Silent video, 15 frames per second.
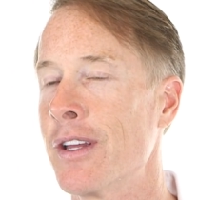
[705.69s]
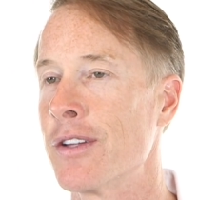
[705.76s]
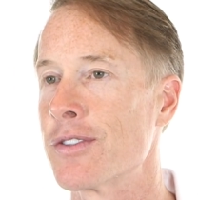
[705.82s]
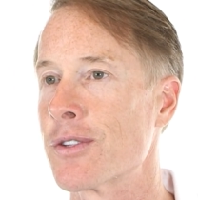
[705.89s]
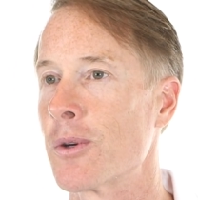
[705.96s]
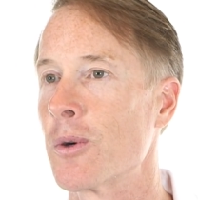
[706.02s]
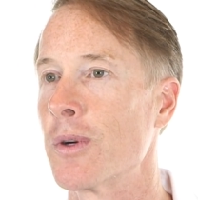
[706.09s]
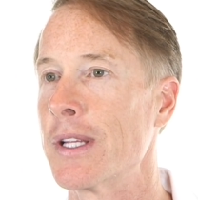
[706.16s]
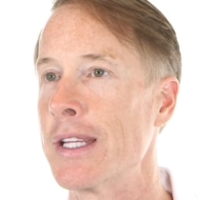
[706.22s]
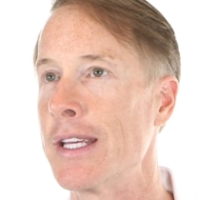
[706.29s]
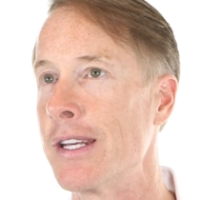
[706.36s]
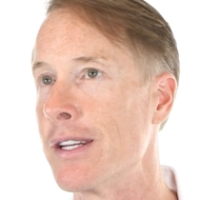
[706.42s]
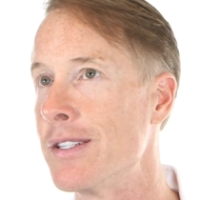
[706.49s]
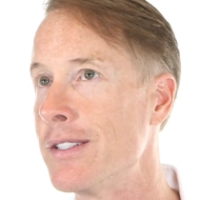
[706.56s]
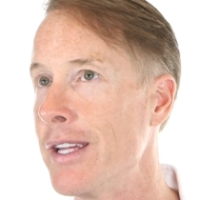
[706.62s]
So
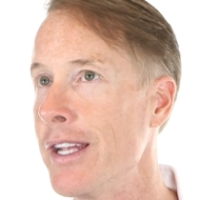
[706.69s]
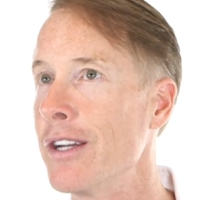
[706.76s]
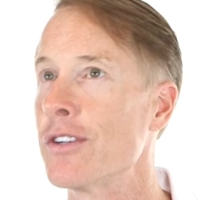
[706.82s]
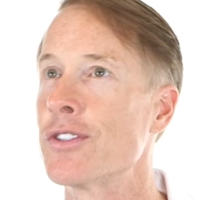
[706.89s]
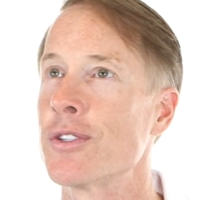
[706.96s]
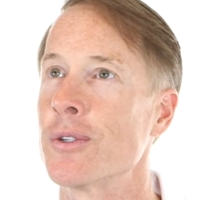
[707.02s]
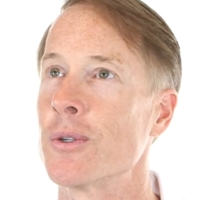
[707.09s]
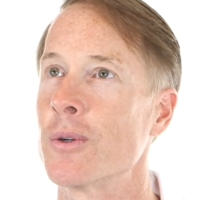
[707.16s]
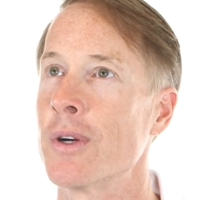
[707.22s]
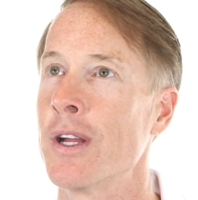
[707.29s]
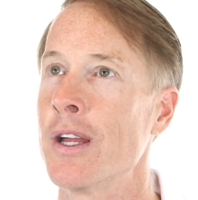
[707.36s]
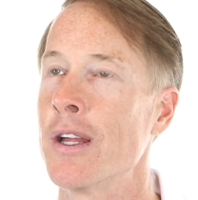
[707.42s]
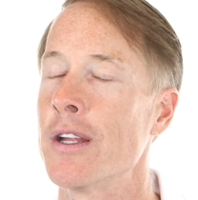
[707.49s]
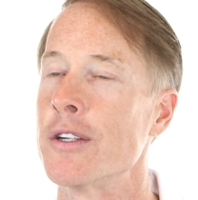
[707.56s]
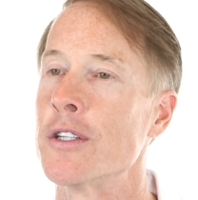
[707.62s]
in a day or two,
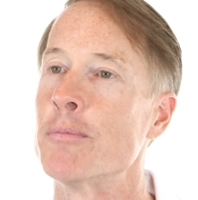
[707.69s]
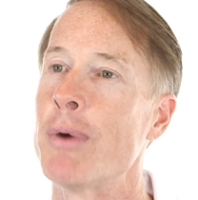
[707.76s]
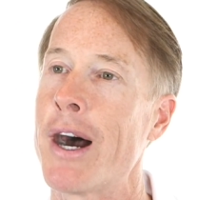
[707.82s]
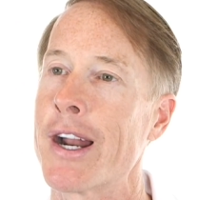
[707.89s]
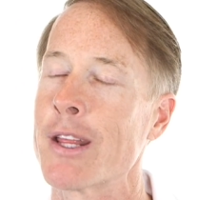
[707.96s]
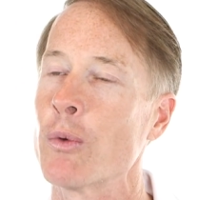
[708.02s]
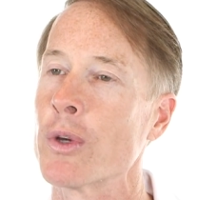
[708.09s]
your body